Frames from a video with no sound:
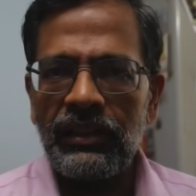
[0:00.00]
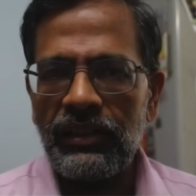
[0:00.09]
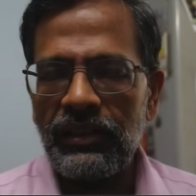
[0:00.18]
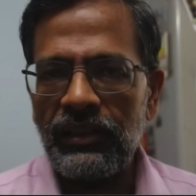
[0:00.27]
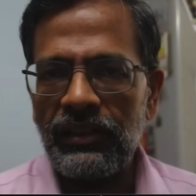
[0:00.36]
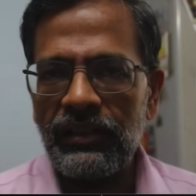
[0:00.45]

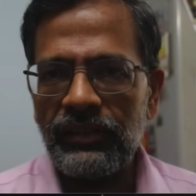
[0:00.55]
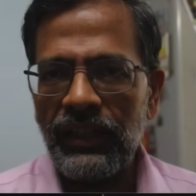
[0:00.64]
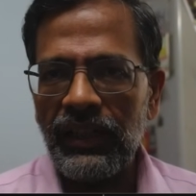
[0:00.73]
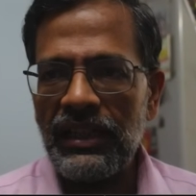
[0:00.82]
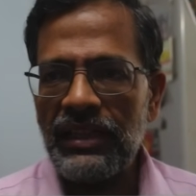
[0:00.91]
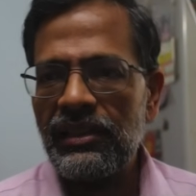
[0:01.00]
They
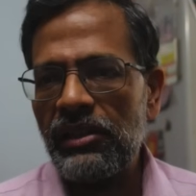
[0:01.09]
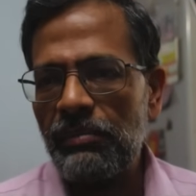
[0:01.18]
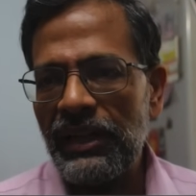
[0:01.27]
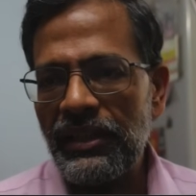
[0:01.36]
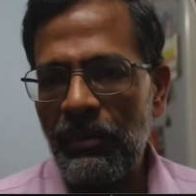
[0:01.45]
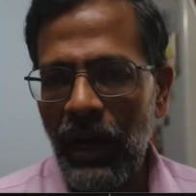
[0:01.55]
can easily
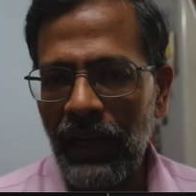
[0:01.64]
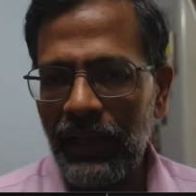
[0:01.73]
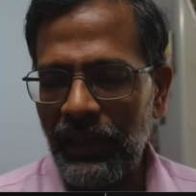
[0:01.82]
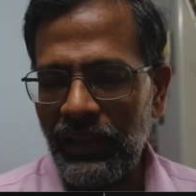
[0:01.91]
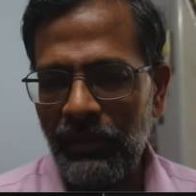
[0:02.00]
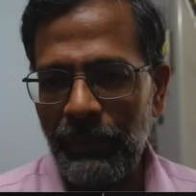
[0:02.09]
beat the
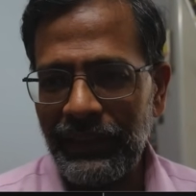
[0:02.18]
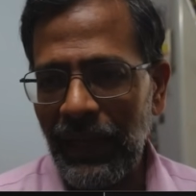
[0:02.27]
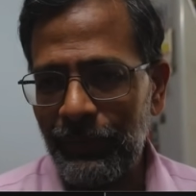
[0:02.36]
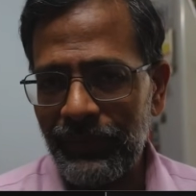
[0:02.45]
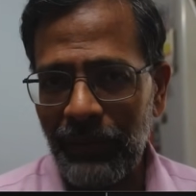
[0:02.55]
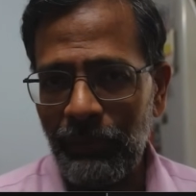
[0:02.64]
market in the mid
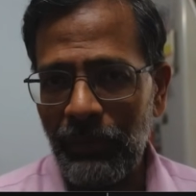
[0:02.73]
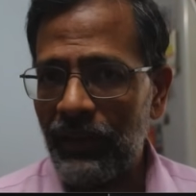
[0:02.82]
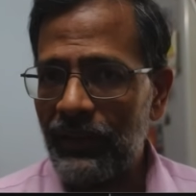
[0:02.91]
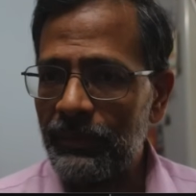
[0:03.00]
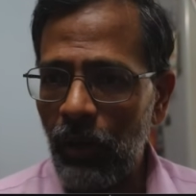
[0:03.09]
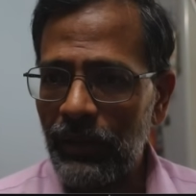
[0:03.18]
cap segment
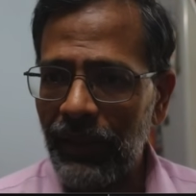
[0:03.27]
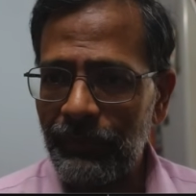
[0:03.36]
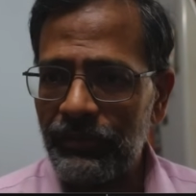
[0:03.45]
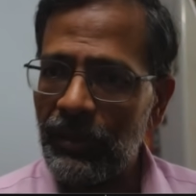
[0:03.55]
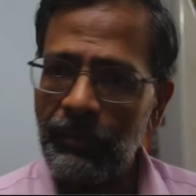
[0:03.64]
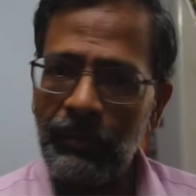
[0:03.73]
and small cap
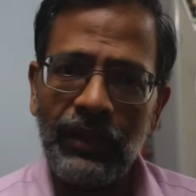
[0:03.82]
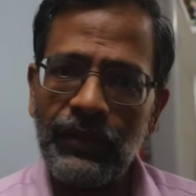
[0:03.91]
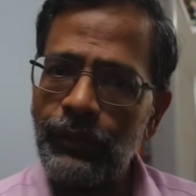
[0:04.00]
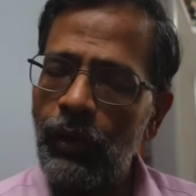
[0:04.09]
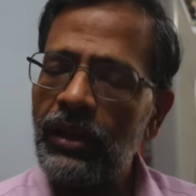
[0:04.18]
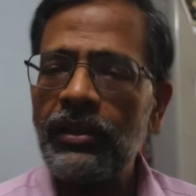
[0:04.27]
segment and
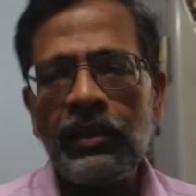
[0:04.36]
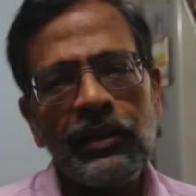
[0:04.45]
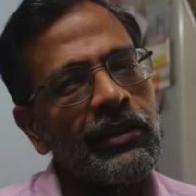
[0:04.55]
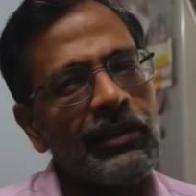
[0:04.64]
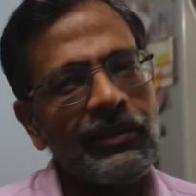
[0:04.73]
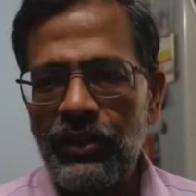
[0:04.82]
so on.
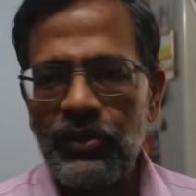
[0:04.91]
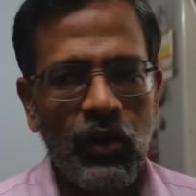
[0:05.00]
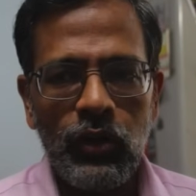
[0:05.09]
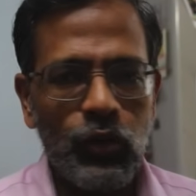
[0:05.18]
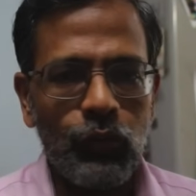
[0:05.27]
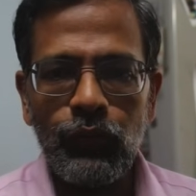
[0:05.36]
That's
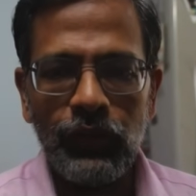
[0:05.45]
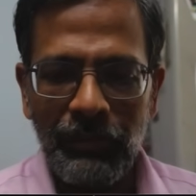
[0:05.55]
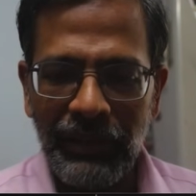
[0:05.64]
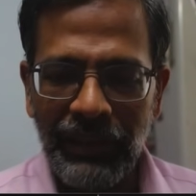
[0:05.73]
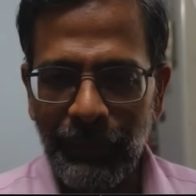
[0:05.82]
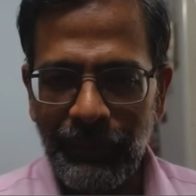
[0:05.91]
not true for the
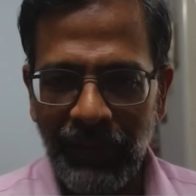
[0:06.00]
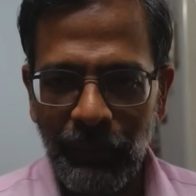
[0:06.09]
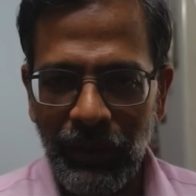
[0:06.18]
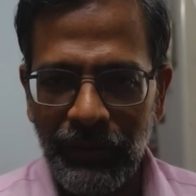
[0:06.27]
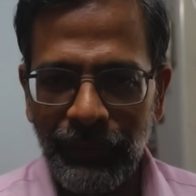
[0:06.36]
mid cap segment.